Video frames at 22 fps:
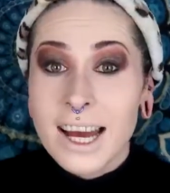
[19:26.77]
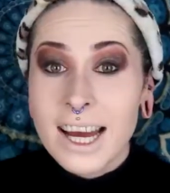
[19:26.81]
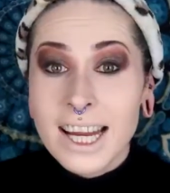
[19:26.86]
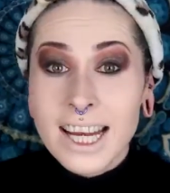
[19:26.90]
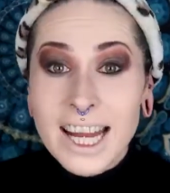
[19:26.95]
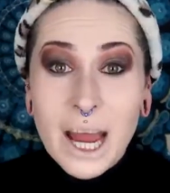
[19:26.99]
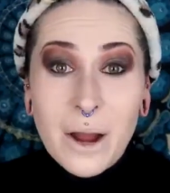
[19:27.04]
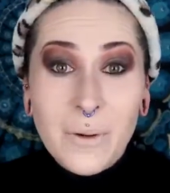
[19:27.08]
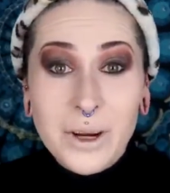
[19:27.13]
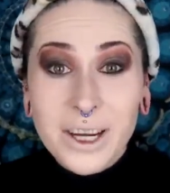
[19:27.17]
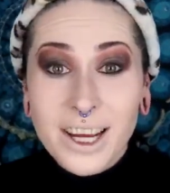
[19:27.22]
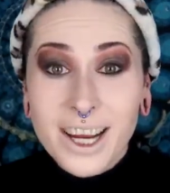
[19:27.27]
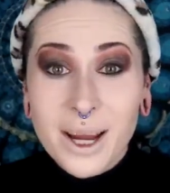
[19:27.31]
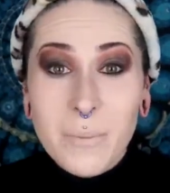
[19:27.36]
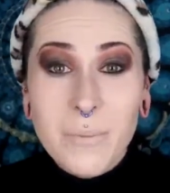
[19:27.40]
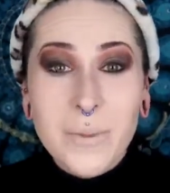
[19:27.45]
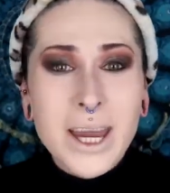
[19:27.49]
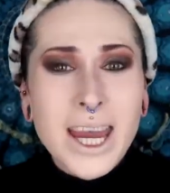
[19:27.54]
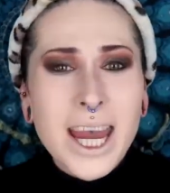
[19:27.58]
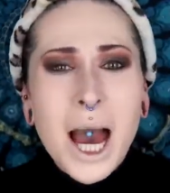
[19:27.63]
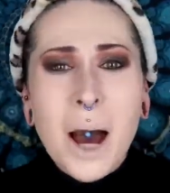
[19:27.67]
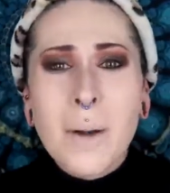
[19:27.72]
And now we're gonna
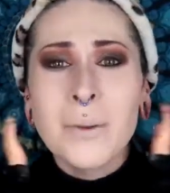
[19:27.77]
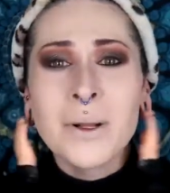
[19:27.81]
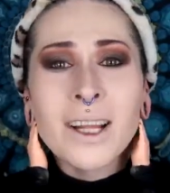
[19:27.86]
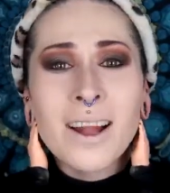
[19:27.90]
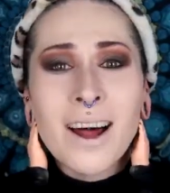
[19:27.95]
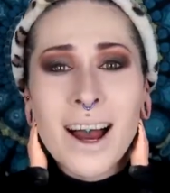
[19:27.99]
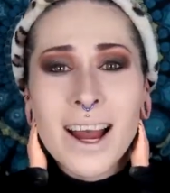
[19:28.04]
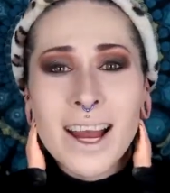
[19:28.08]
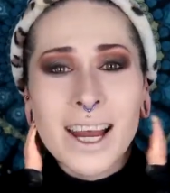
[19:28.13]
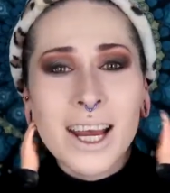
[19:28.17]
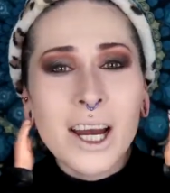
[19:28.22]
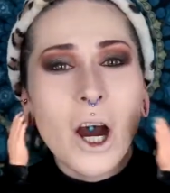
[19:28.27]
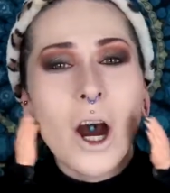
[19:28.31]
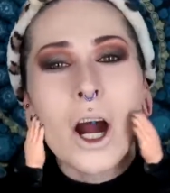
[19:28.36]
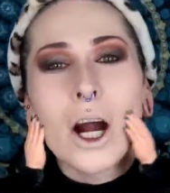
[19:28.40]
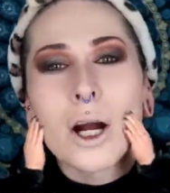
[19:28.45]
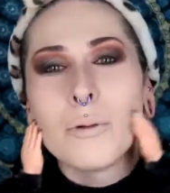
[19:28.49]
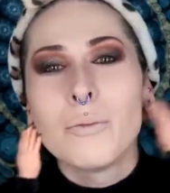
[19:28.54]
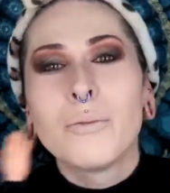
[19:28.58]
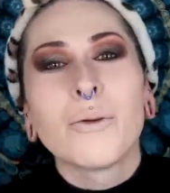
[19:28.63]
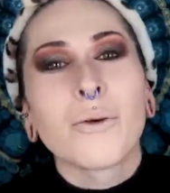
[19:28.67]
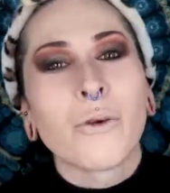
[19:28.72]
be applying
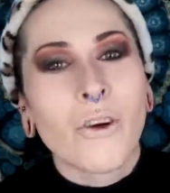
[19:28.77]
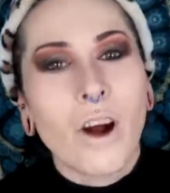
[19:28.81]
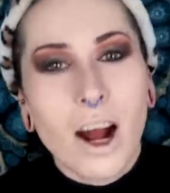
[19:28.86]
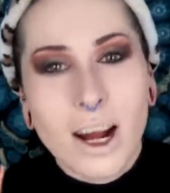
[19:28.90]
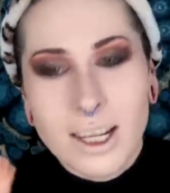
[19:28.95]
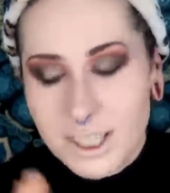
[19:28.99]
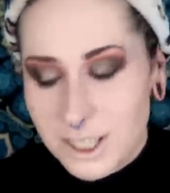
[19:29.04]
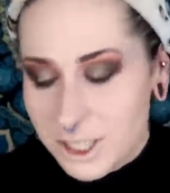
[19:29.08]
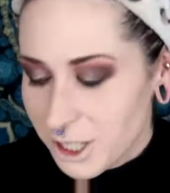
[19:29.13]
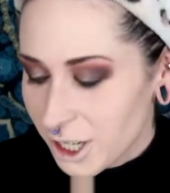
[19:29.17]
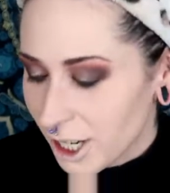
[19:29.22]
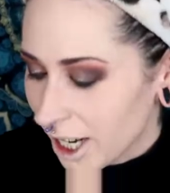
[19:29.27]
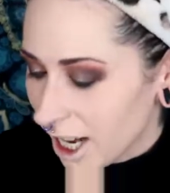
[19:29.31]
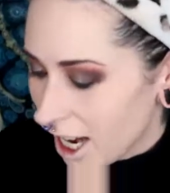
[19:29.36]
our bronzer,